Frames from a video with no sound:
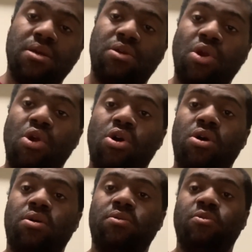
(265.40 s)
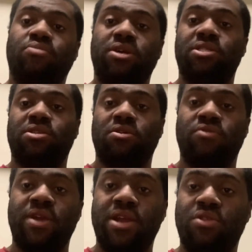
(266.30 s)
girl who plays the
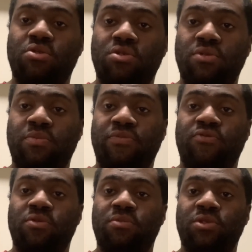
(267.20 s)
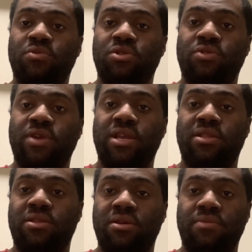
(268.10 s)
granddaughter performance was great.
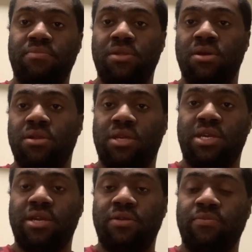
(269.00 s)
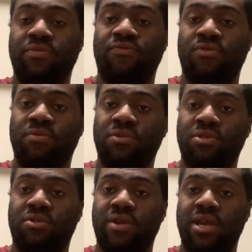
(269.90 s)
The other kid performance was
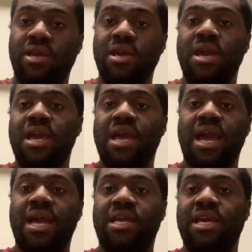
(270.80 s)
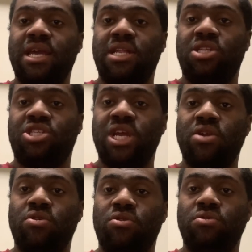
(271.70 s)
great. I get
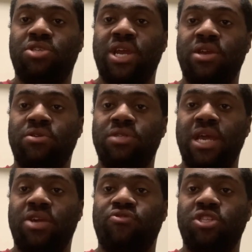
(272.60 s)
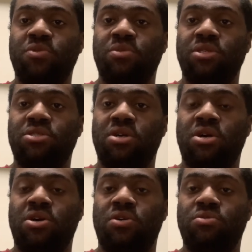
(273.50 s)
Jingle Jingles a Christmas
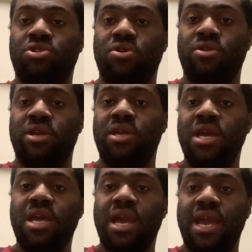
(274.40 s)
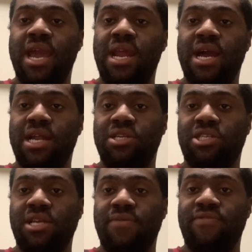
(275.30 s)
um Journey an eight out of
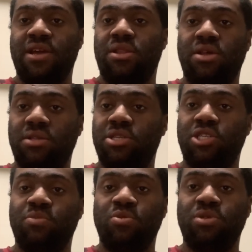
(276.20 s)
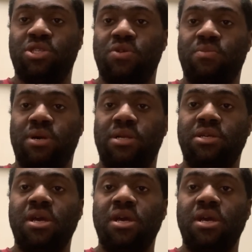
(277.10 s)
seven. I love this movie so much.